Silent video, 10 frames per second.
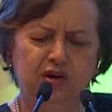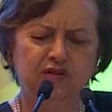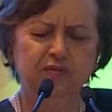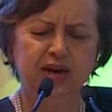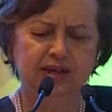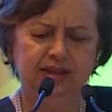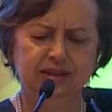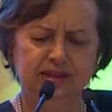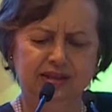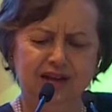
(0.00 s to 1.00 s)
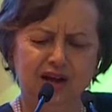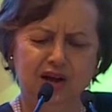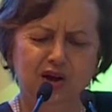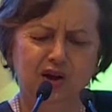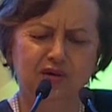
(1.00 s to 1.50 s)
off balance,
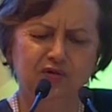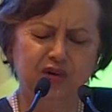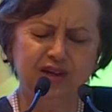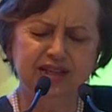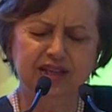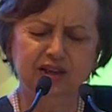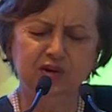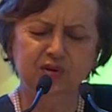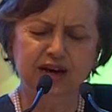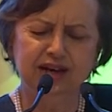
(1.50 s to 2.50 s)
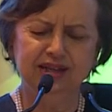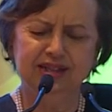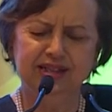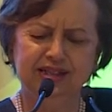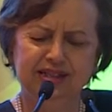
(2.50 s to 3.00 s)
confronting the
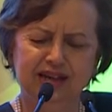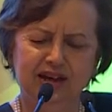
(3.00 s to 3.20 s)
realities